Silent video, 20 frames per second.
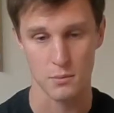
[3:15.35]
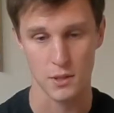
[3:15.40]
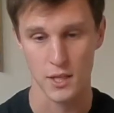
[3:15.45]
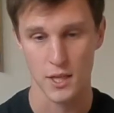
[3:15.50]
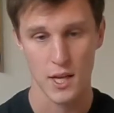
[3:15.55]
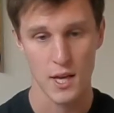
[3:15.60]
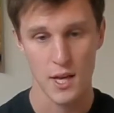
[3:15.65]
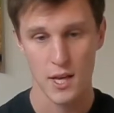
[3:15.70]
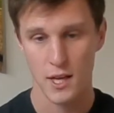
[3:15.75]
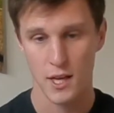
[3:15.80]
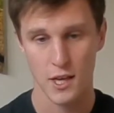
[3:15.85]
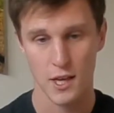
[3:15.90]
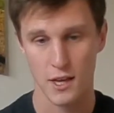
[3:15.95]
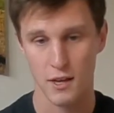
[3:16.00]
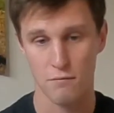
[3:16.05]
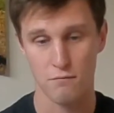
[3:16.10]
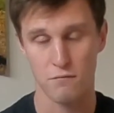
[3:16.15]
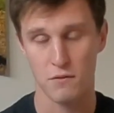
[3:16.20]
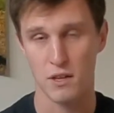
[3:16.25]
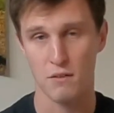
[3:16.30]
But
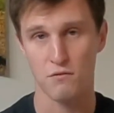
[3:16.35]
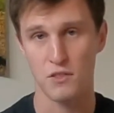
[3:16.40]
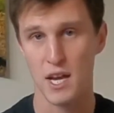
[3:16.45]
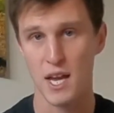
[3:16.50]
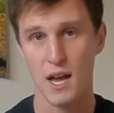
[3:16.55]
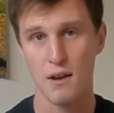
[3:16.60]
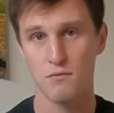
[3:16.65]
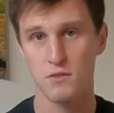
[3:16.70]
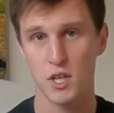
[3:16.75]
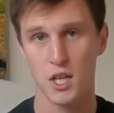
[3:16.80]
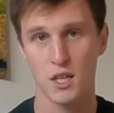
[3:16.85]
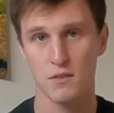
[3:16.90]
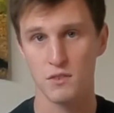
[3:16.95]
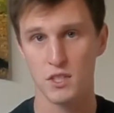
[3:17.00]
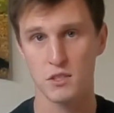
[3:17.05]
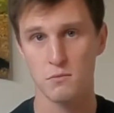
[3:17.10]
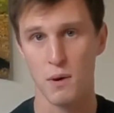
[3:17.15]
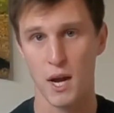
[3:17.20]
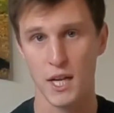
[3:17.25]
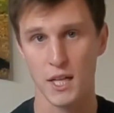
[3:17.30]
if they have none of
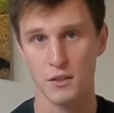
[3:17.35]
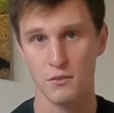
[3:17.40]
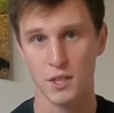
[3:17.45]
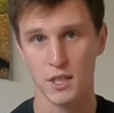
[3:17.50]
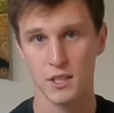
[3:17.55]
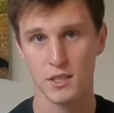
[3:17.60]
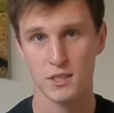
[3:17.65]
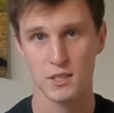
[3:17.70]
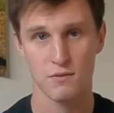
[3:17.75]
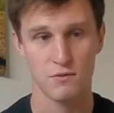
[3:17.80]
these mining rigs,